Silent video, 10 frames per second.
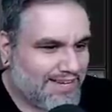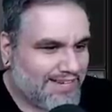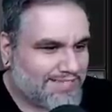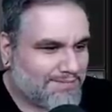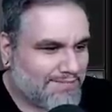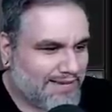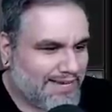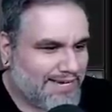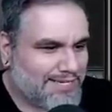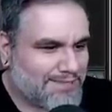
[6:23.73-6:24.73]
It
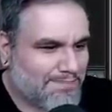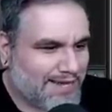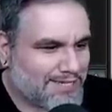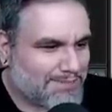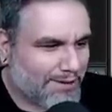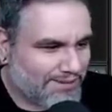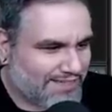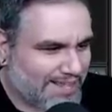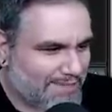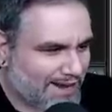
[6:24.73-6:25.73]
is Mike's
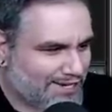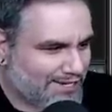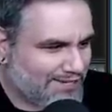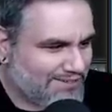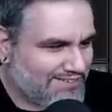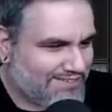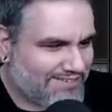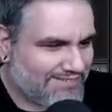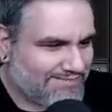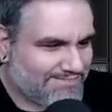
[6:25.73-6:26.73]
birthday, my
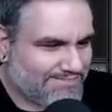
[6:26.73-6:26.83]
dudes.